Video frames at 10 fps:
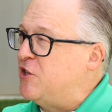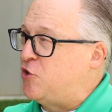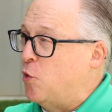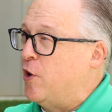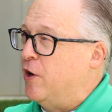the
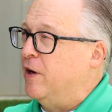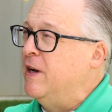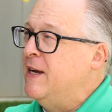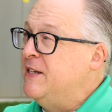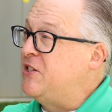shorter
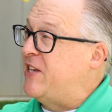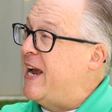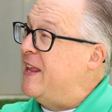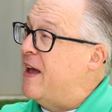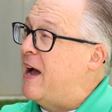
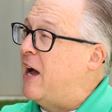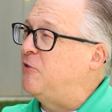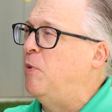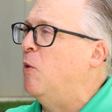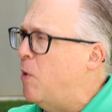stay in the
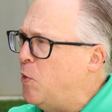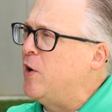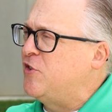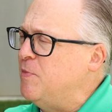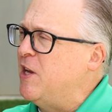hospital.
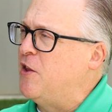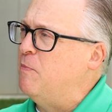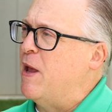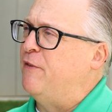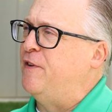What are some of the
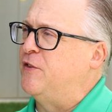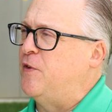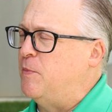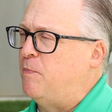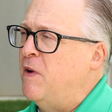other benefits
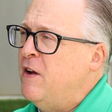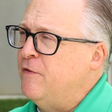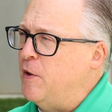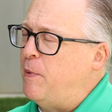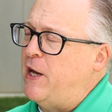
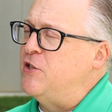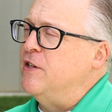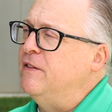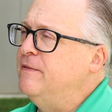for the patient?